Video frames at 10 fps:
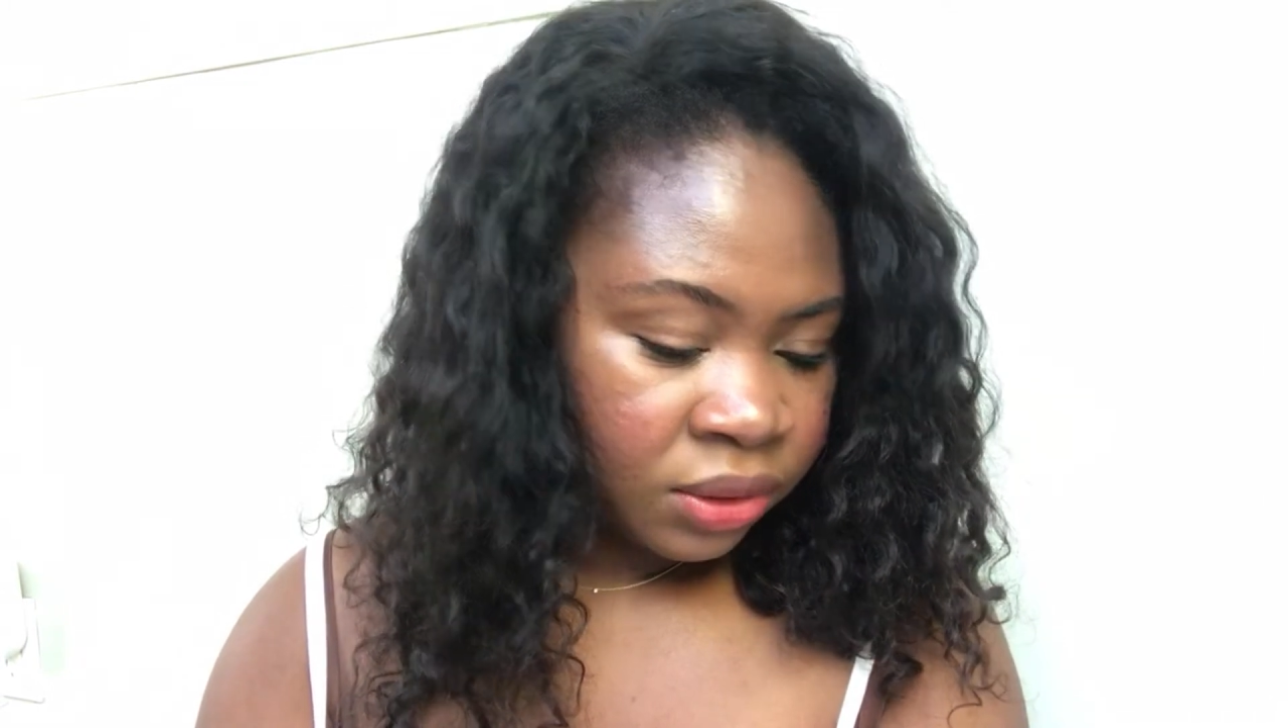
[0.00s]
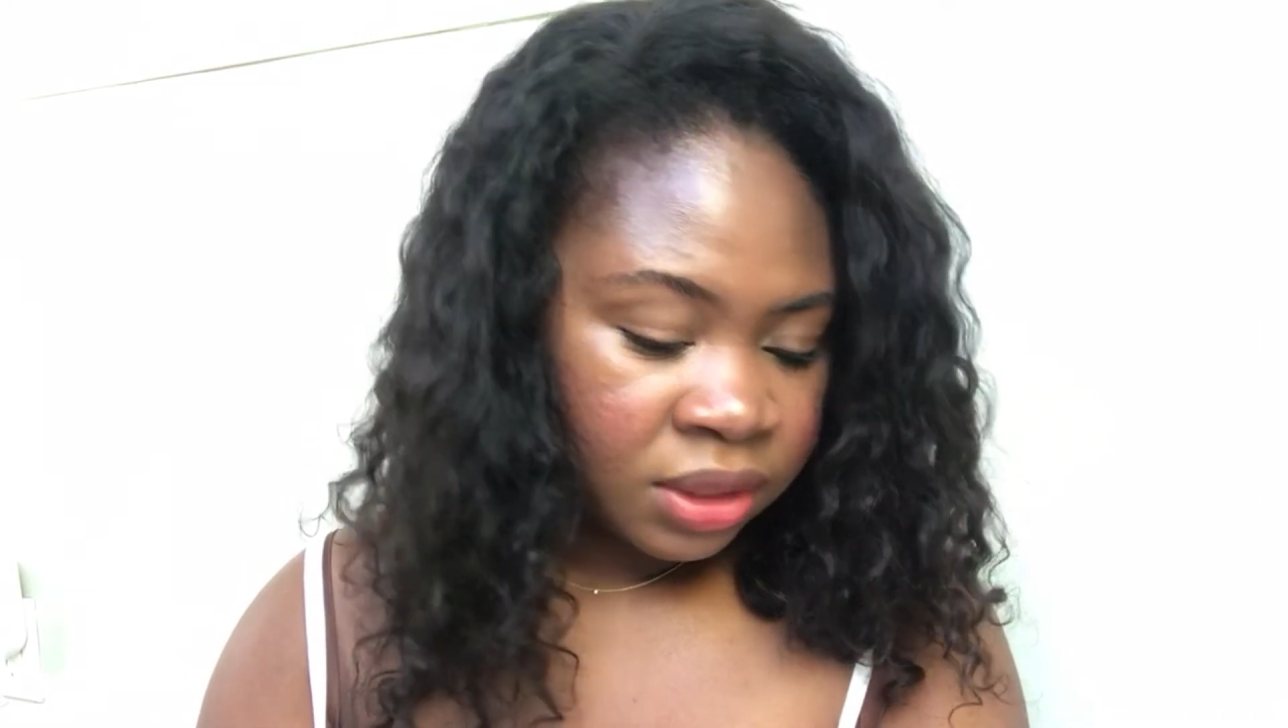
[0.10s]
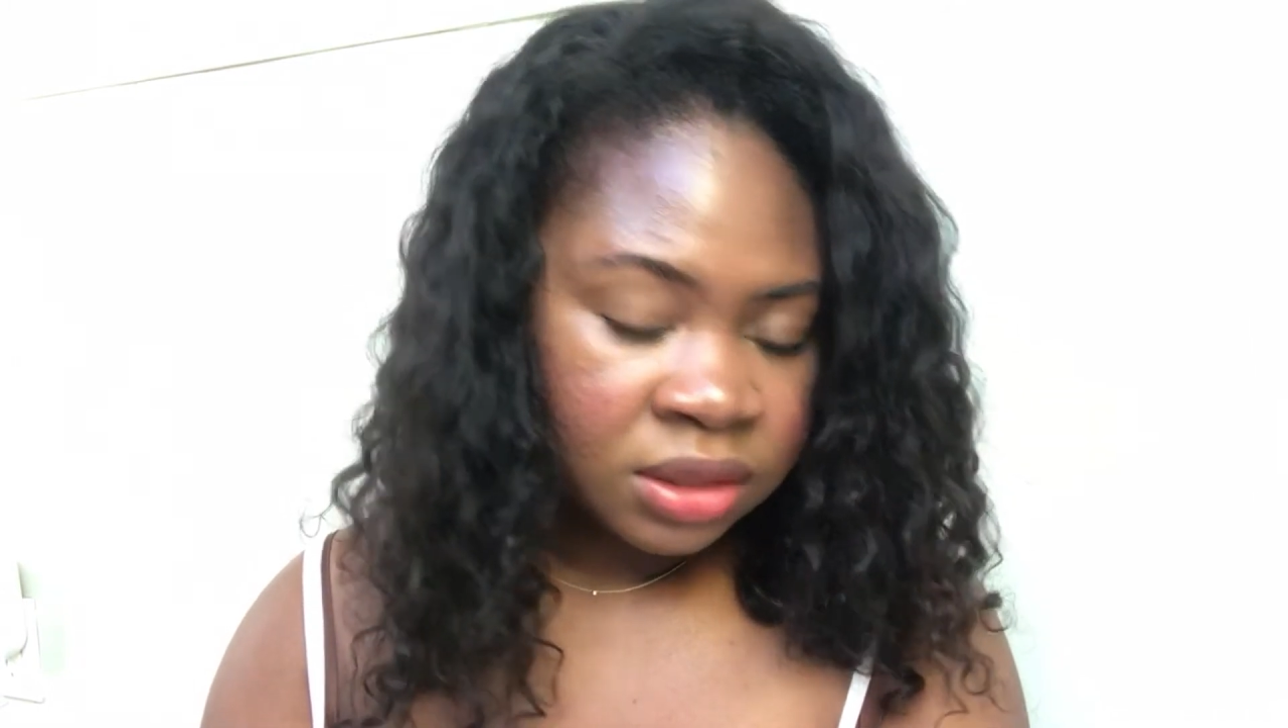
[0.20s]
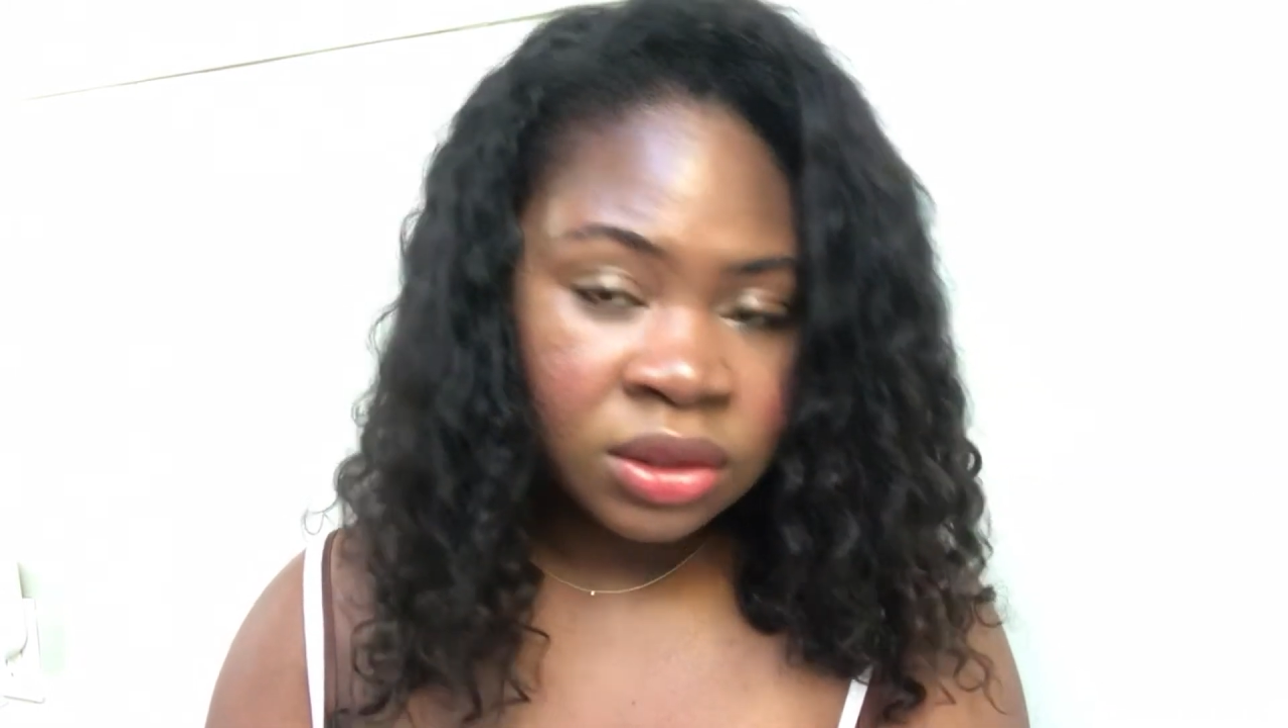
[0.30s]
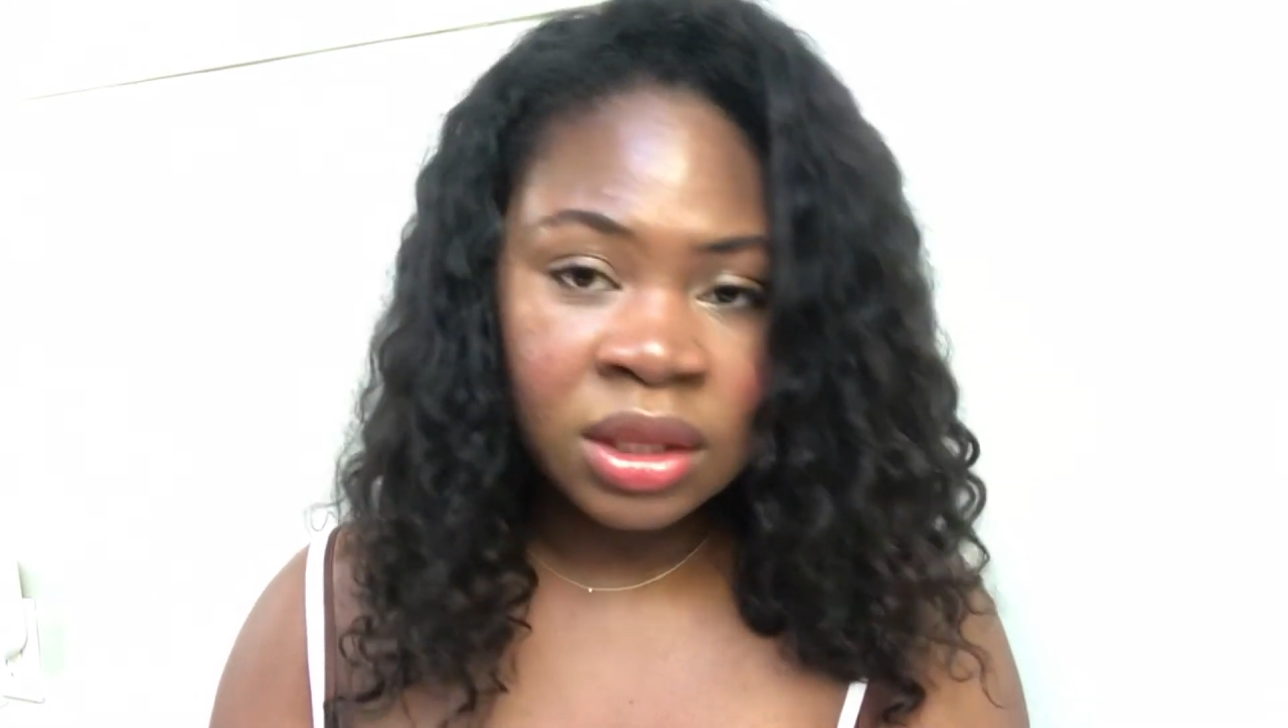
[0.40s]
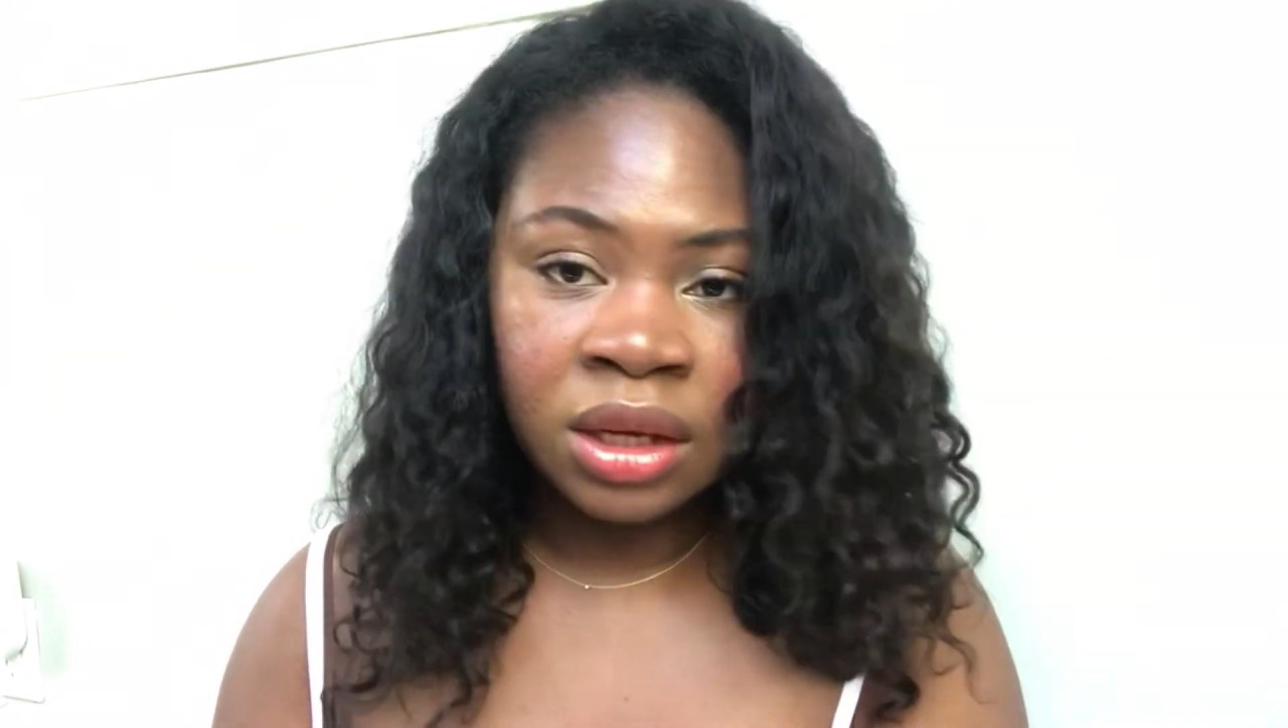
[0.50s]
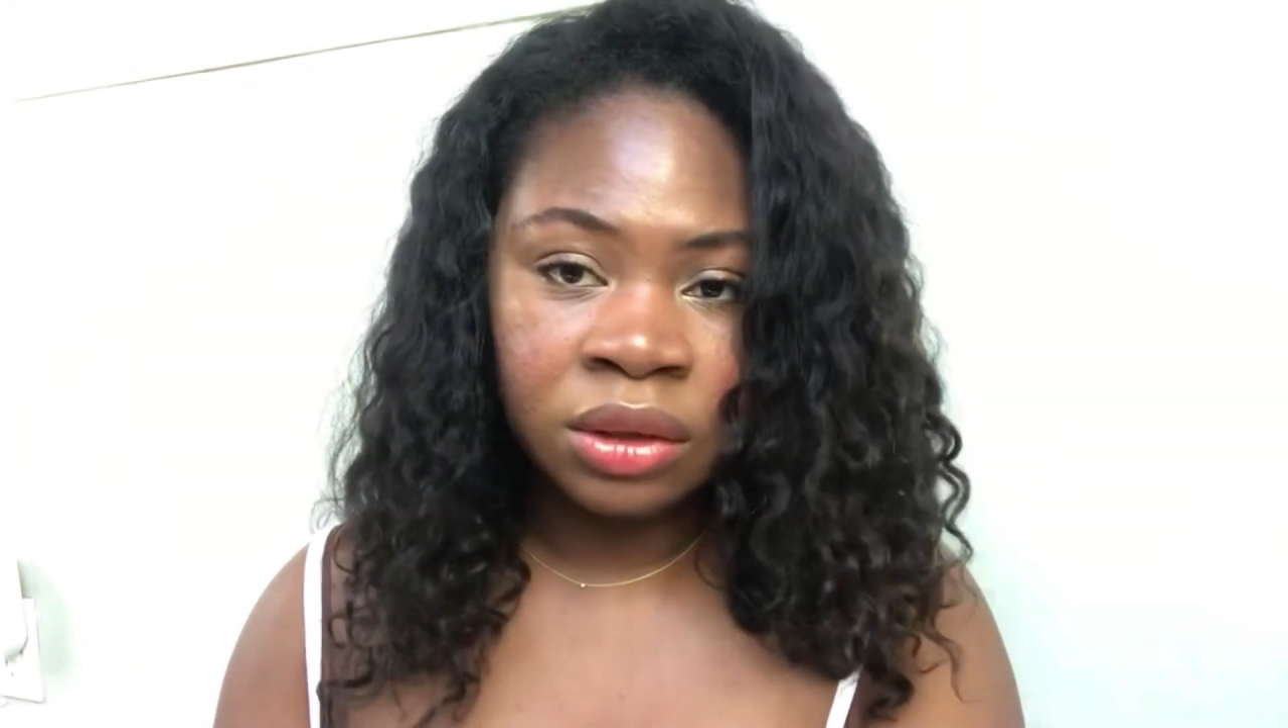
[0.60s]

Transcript: these are the